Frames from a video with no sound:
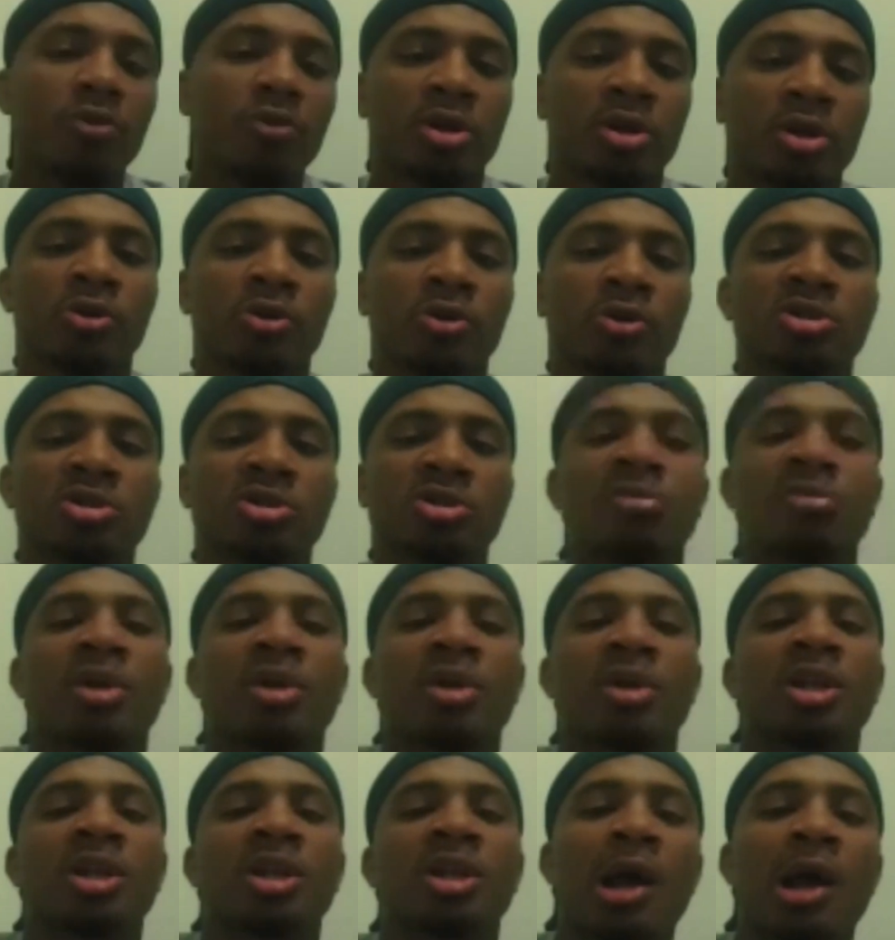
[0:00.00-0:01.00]
do something
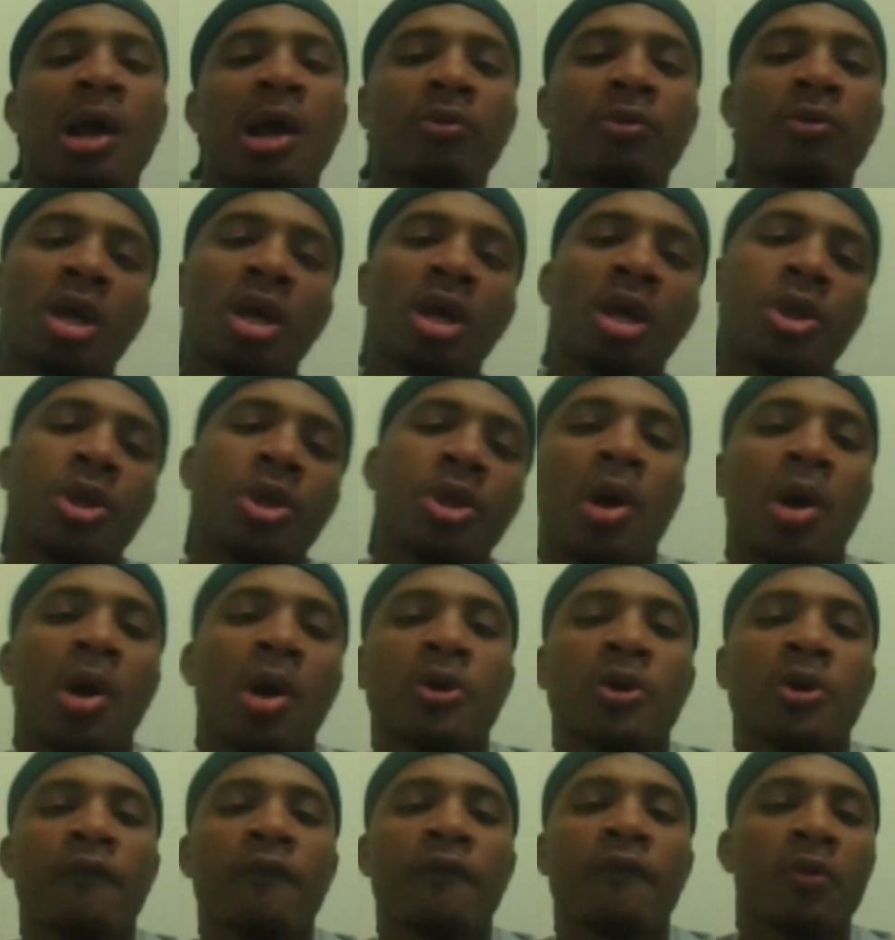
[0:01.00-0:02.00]
like that with like
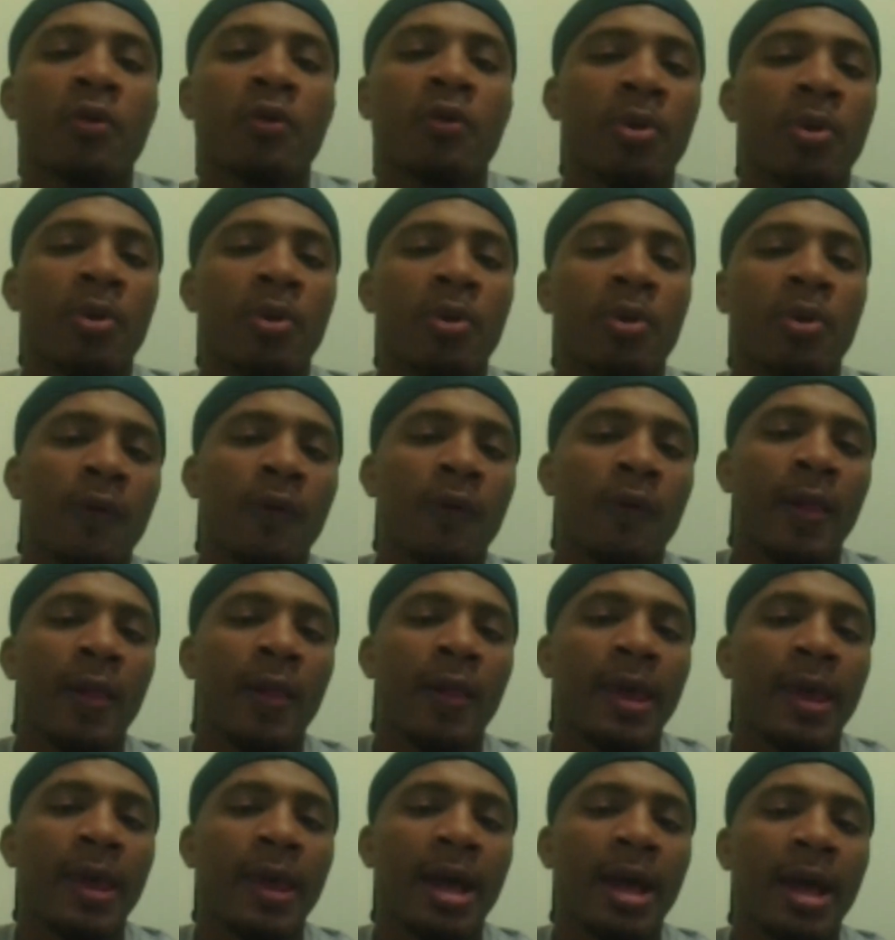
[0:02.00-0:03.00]
UIU football,
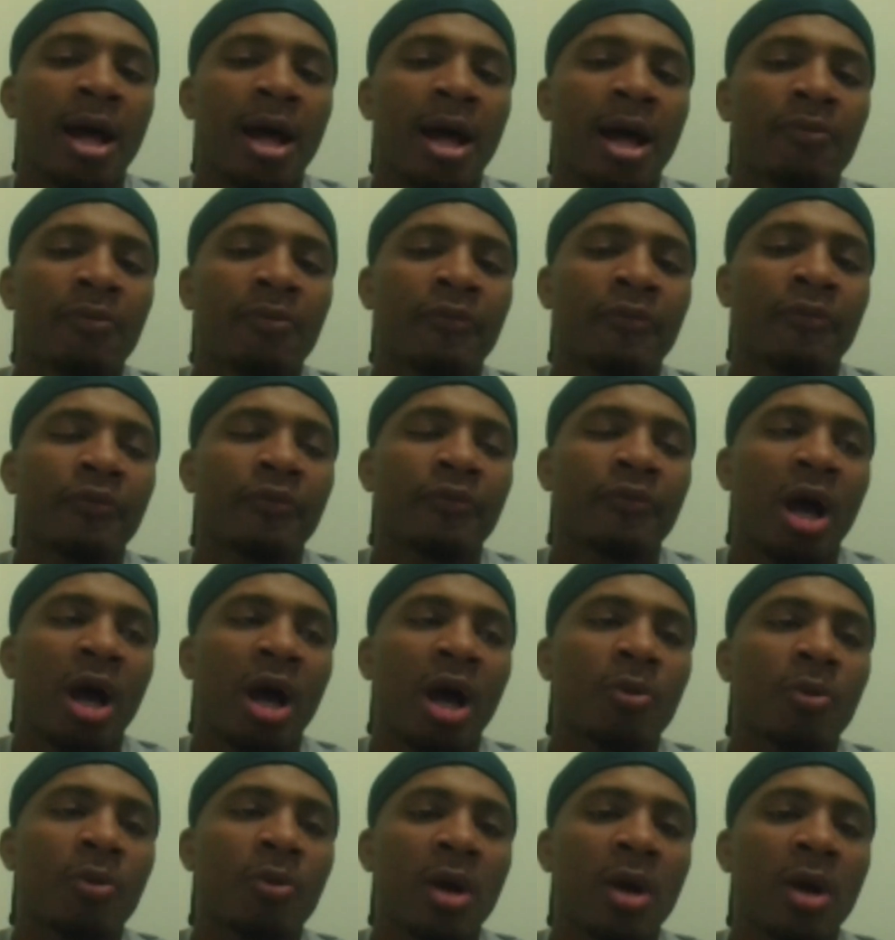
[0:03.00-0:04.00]
I
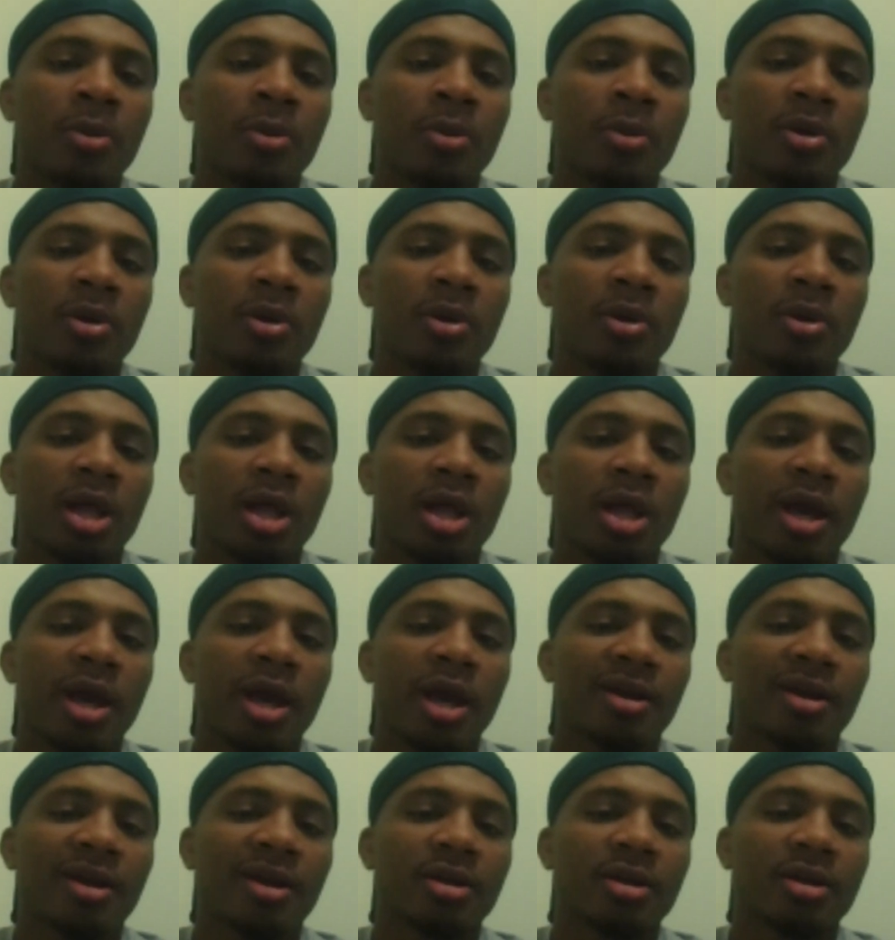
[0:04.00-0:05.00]
would probably be
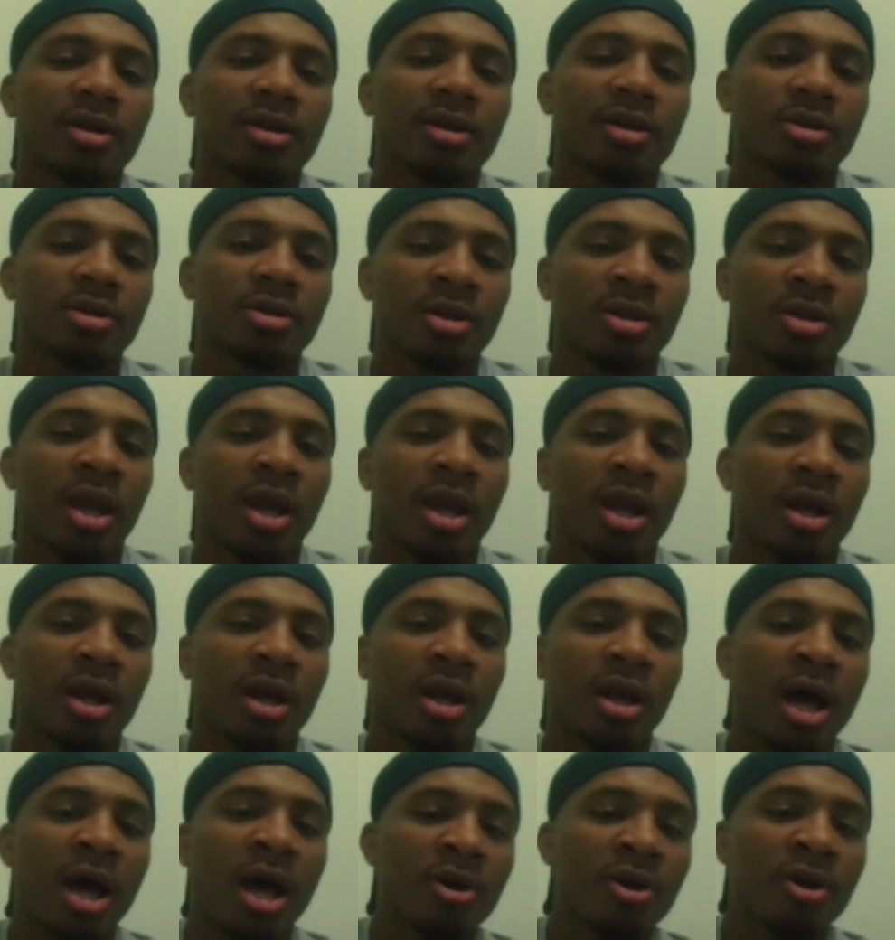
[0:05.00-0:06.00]
like
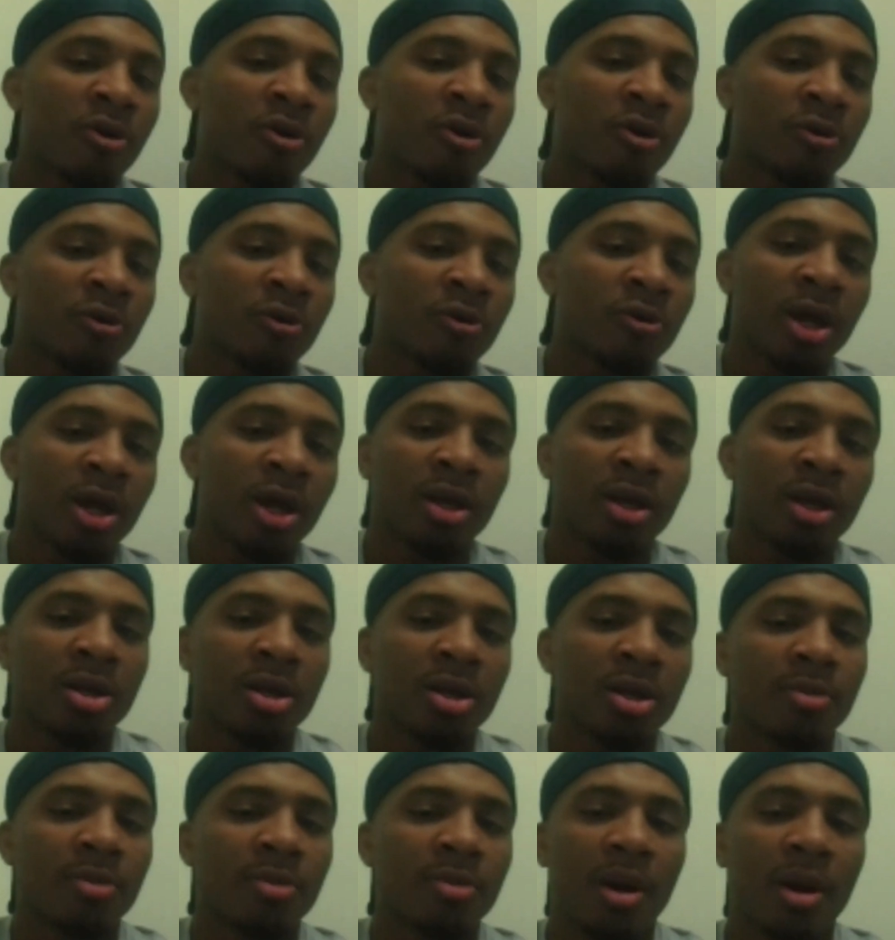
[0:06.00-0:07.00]
I know like
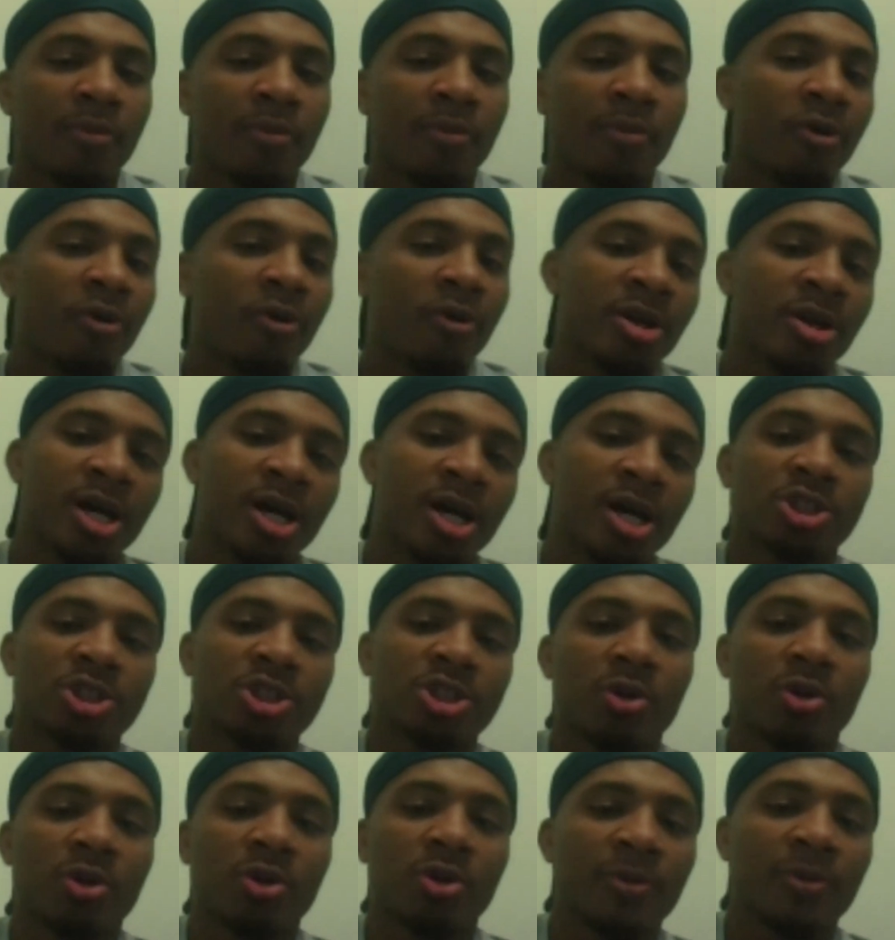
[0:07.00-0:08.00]
my boy not
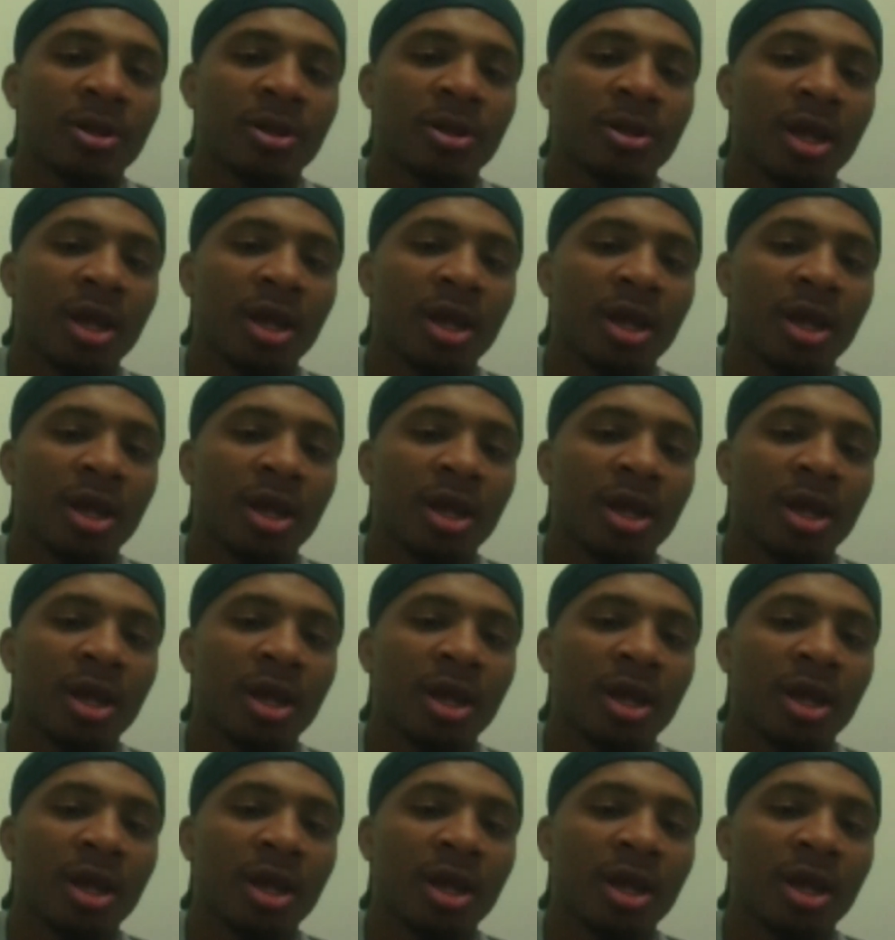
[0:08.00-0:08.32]
tripping. Like,